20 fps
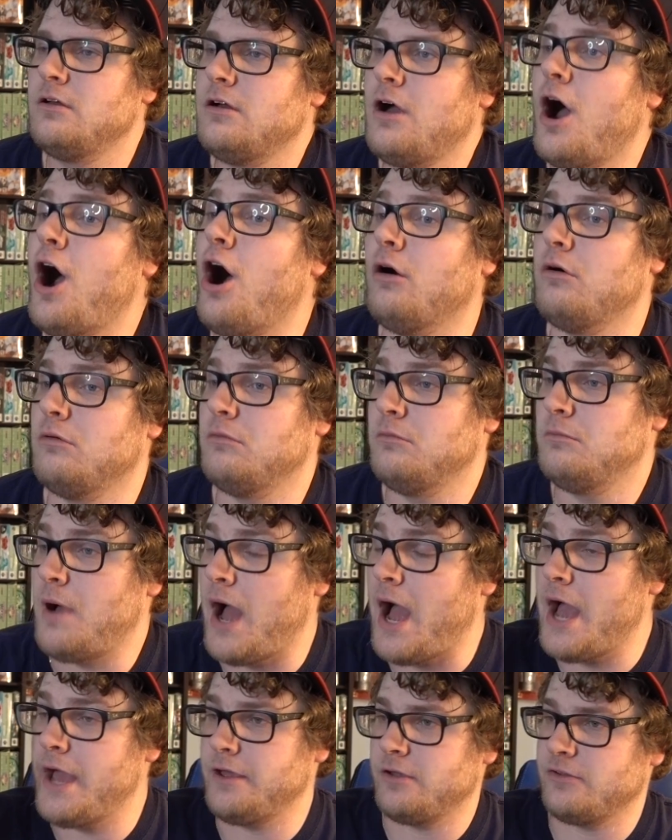Oh,
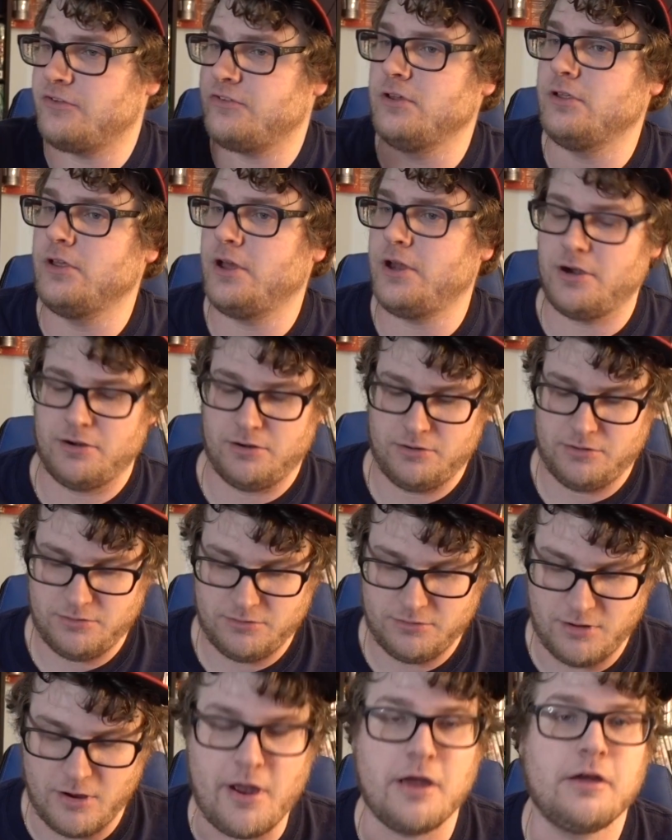bye, I'll see you later.
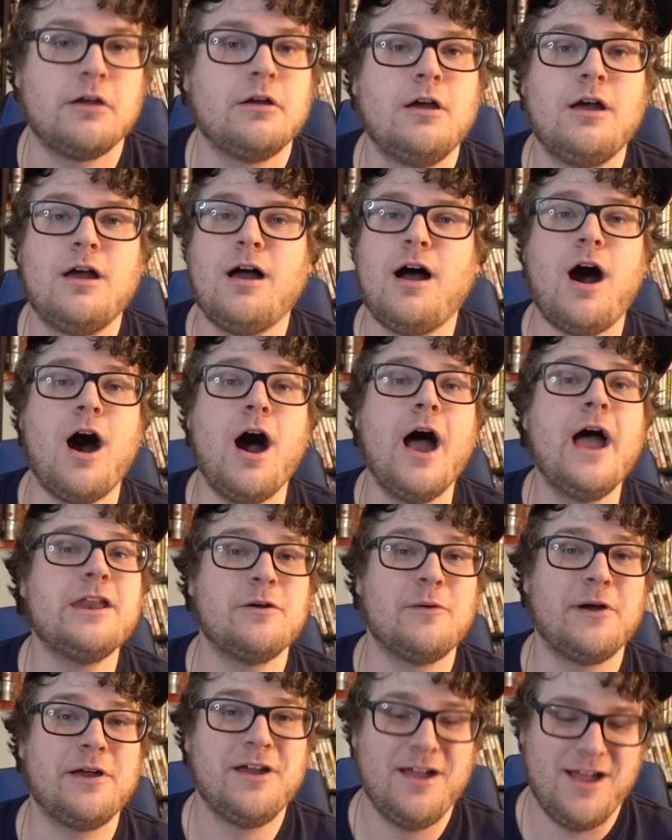Okay.
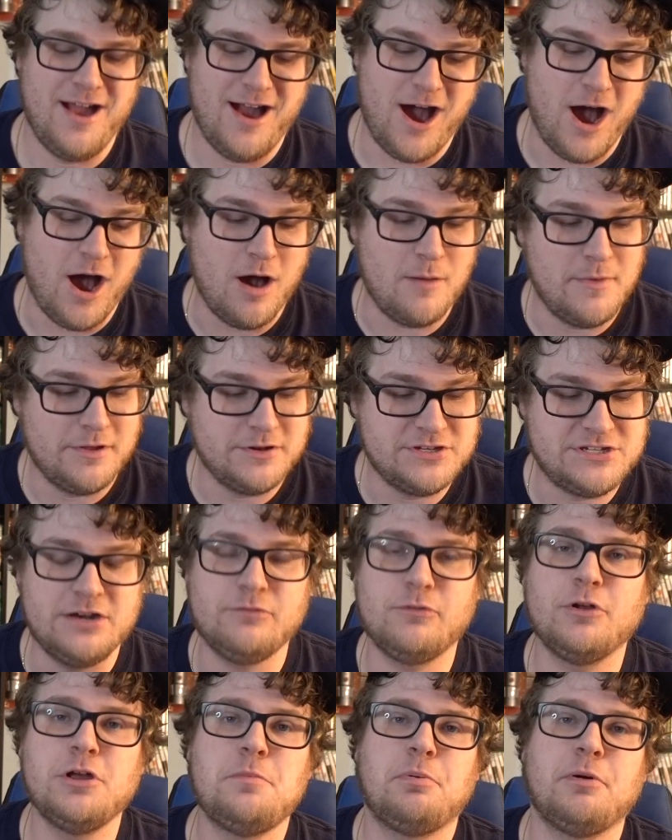Anyway, didn't
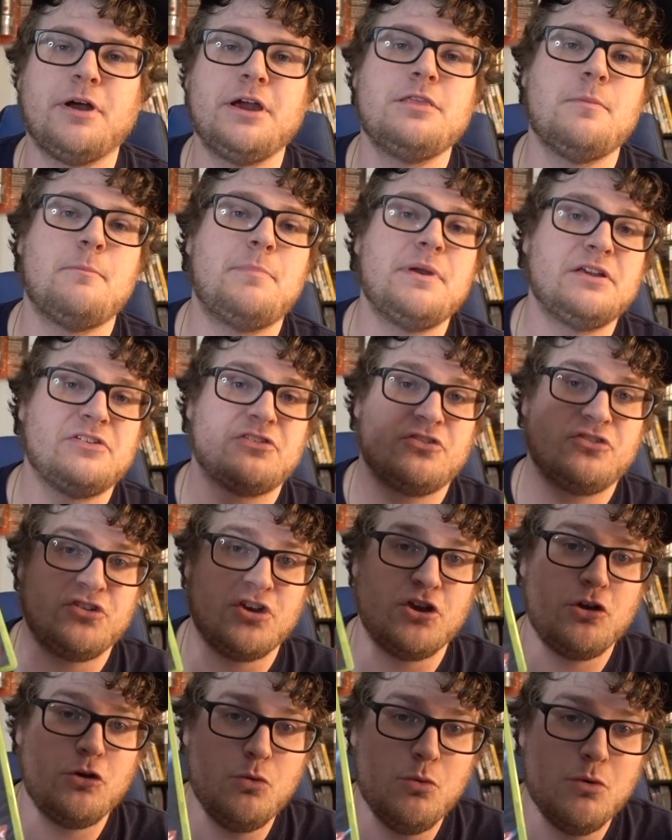really play the Bigs
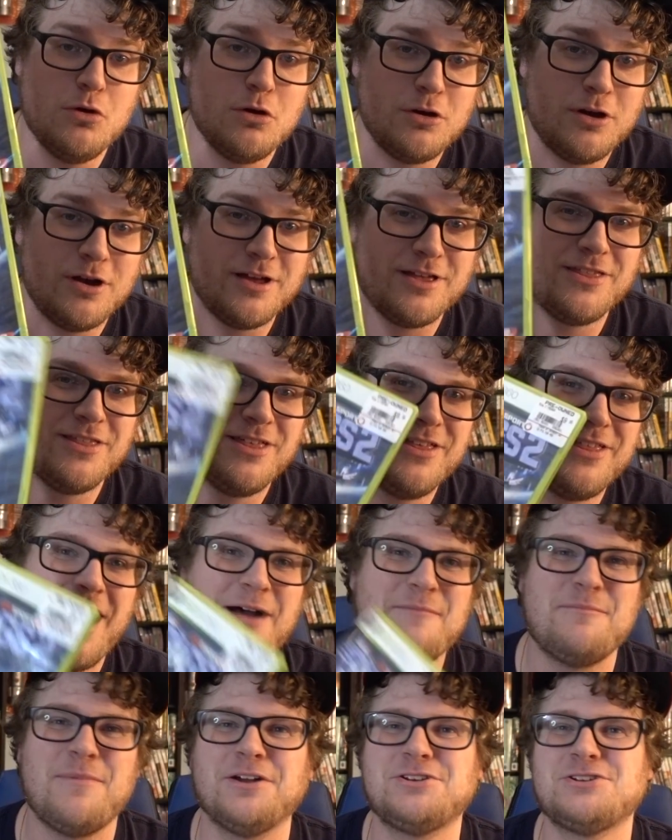2
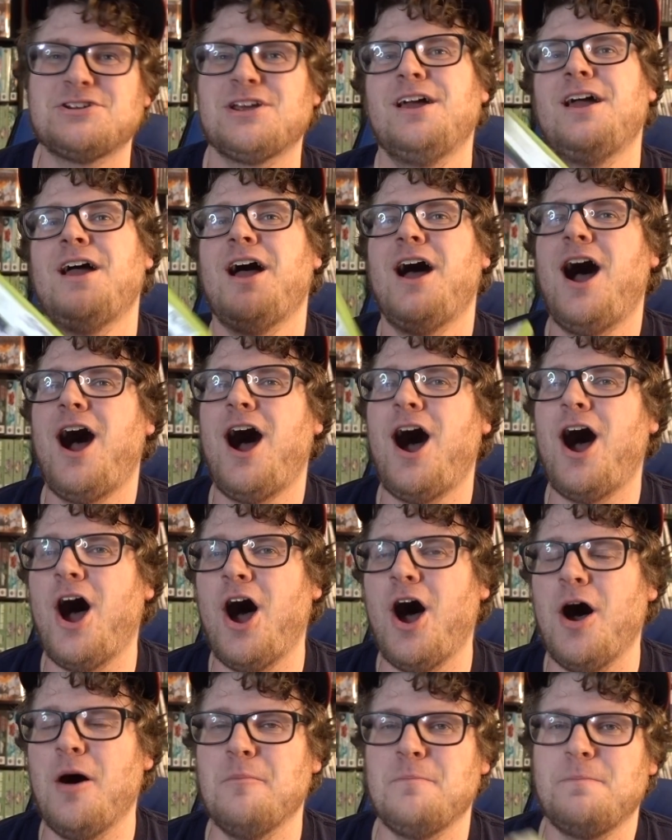that much.
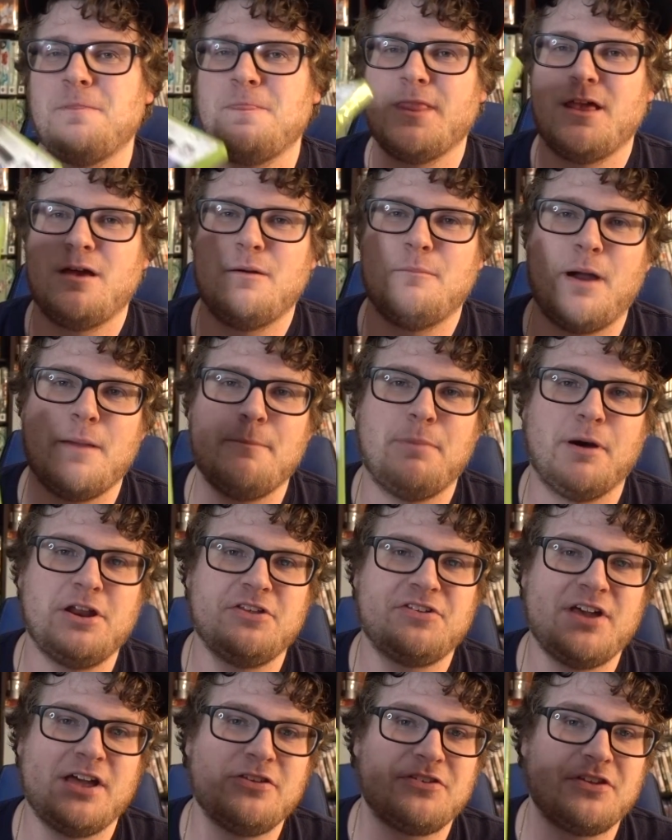My
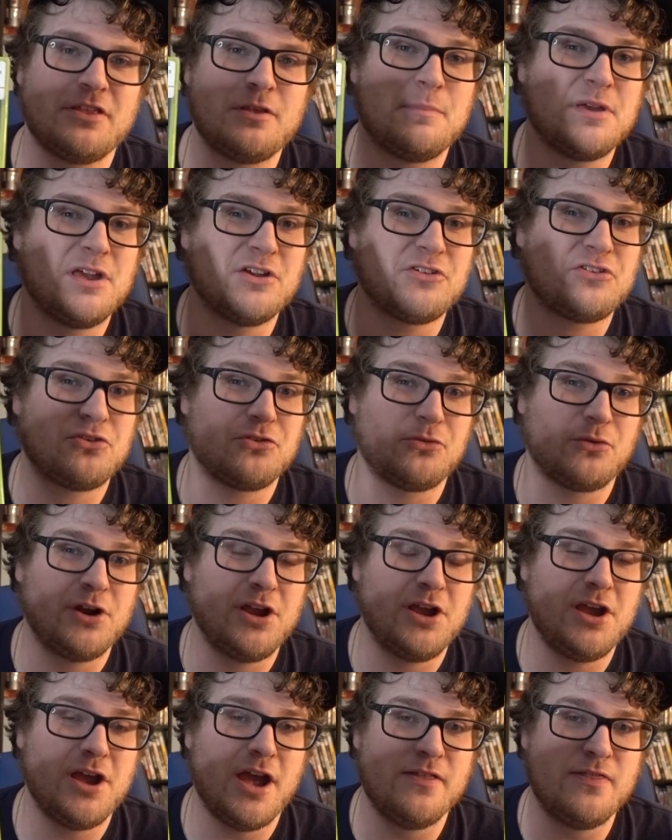buddies had this on the
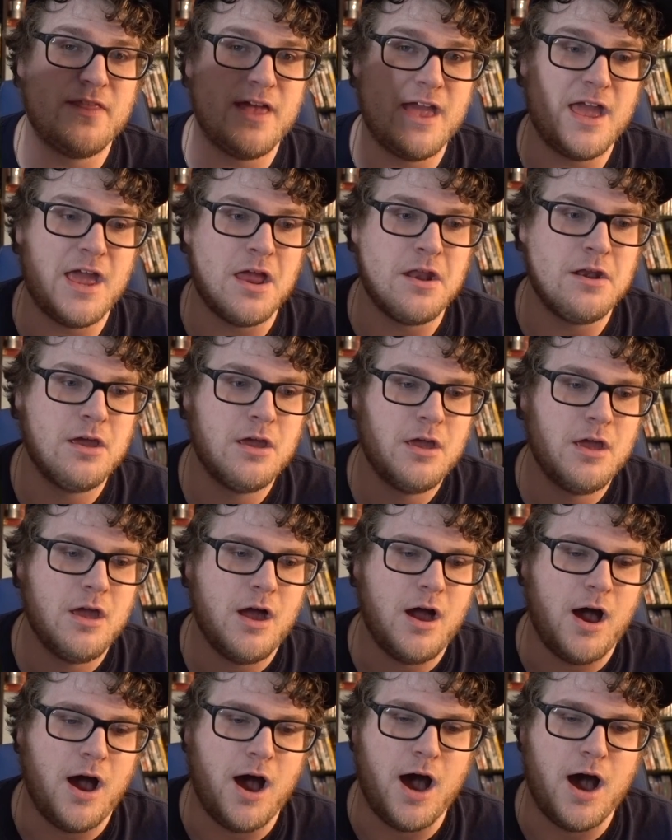PS3, and then
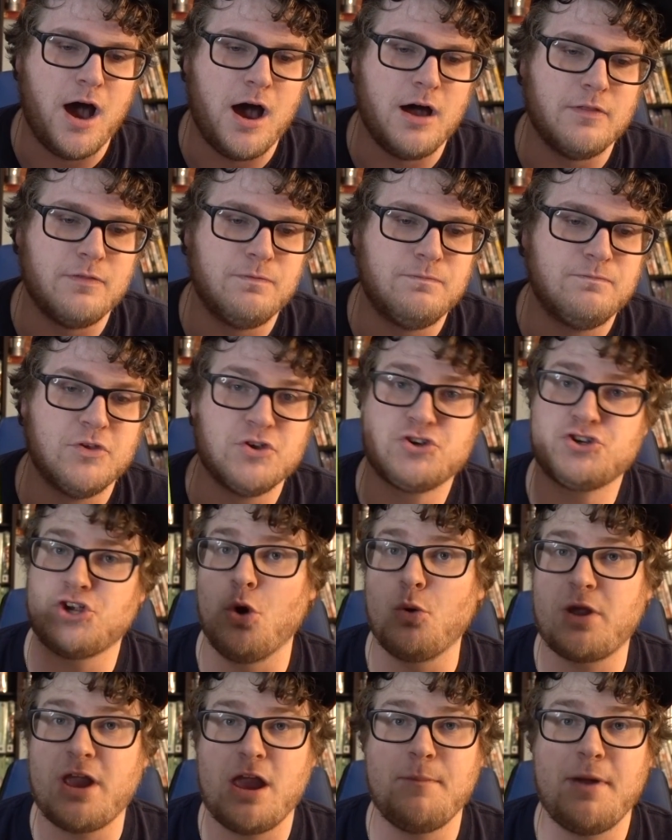the
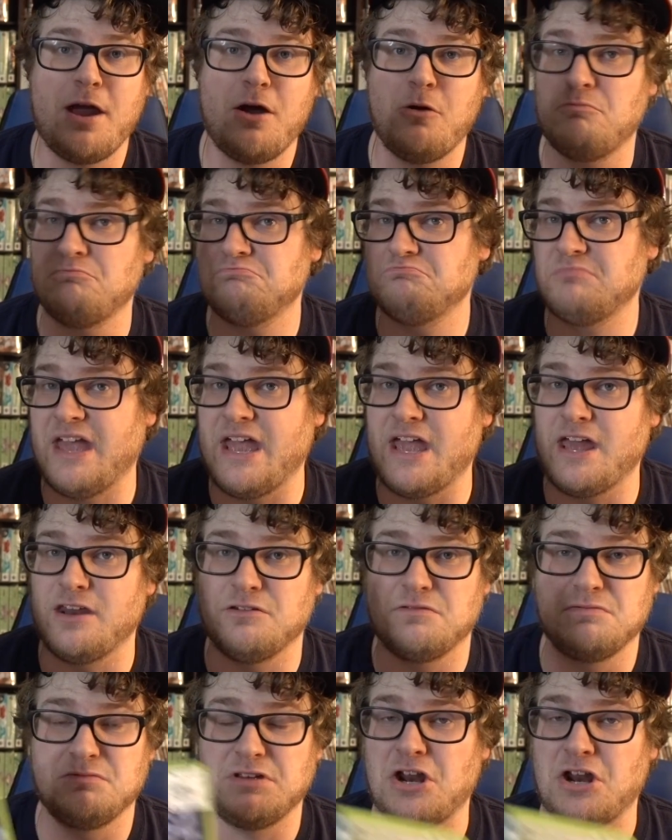show came out, and